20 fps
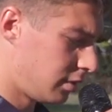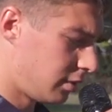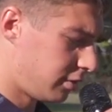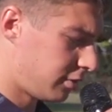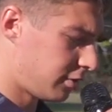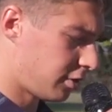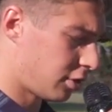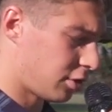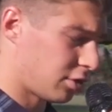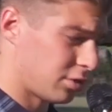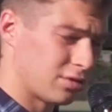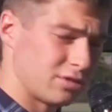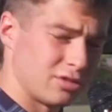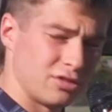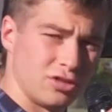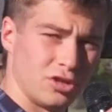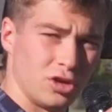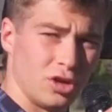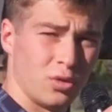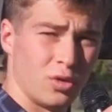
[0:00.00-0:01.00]
So,
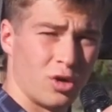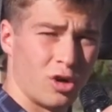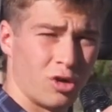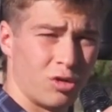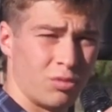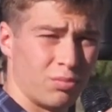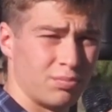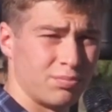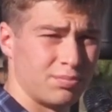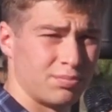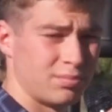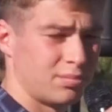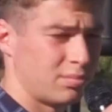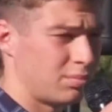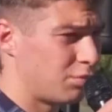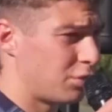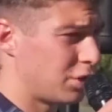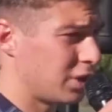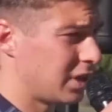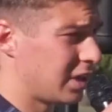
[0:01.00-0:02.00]
to you all,
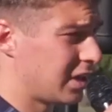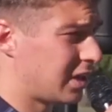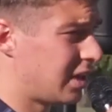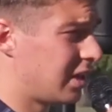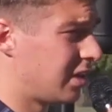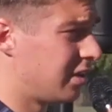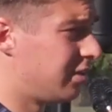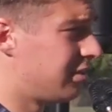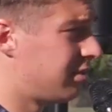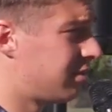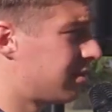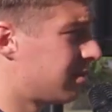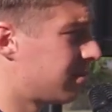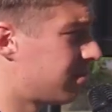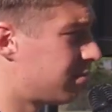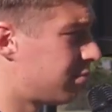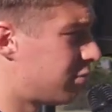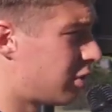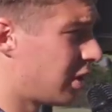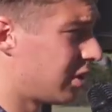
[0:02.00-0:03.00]
bring your kids,
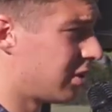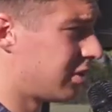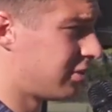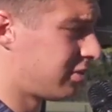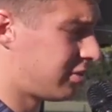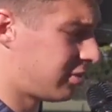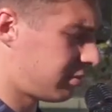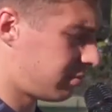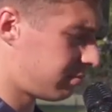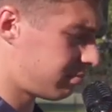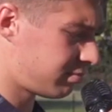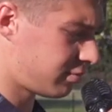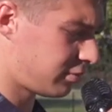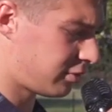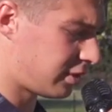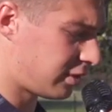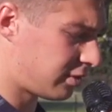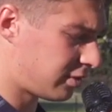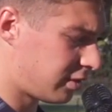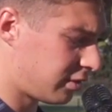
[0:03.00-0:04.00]
brothers,
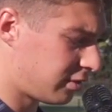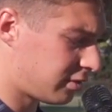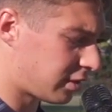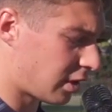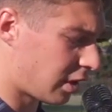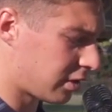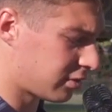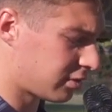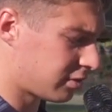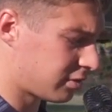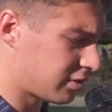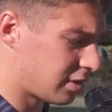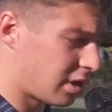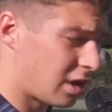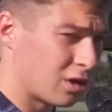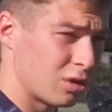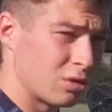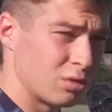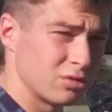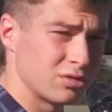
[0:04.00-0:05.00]
sisters, cousins,
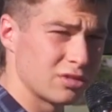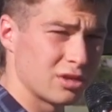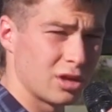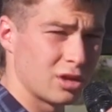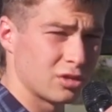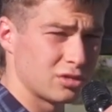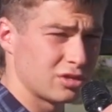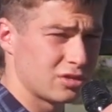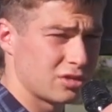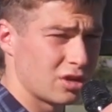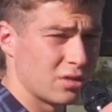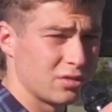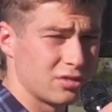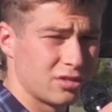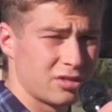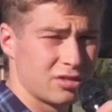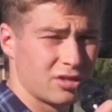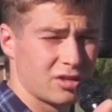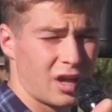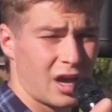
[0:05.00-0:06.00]
uncles along to
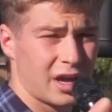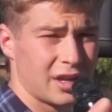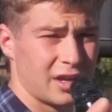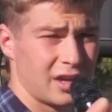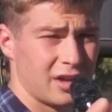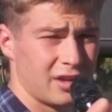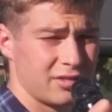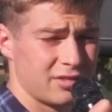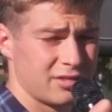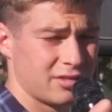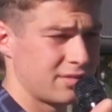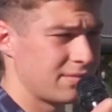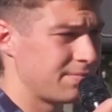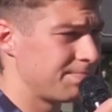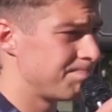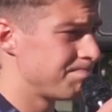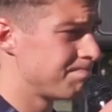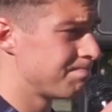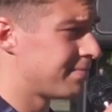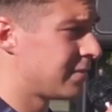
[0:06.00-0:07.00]
services like these.
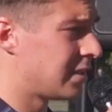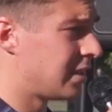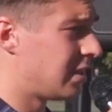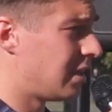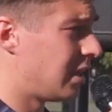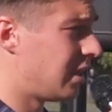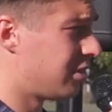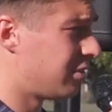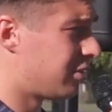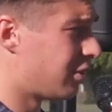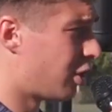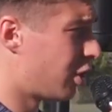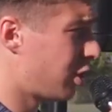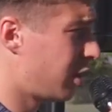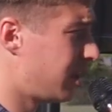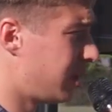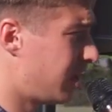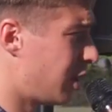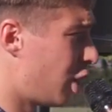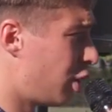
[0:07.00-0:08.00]
It is not
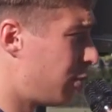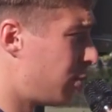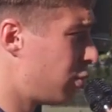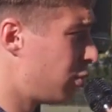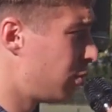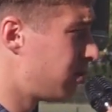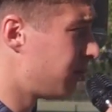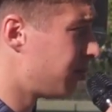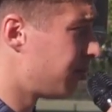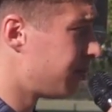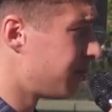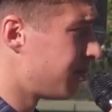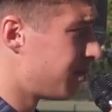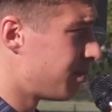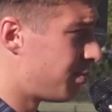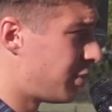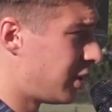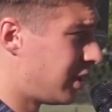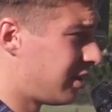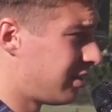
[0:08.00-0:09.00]
only noble,
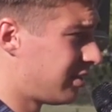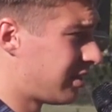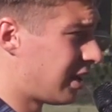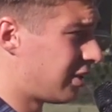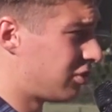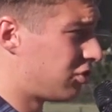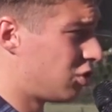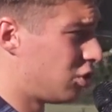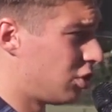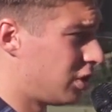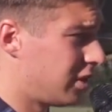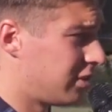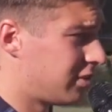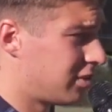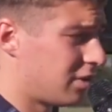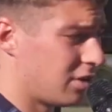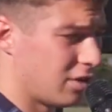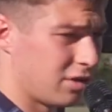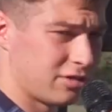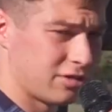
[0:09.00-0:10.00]
but it is our duty
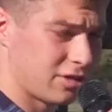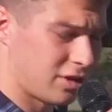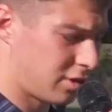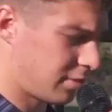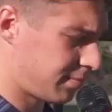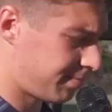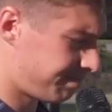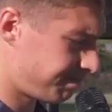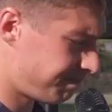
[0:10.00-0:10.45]
to do so.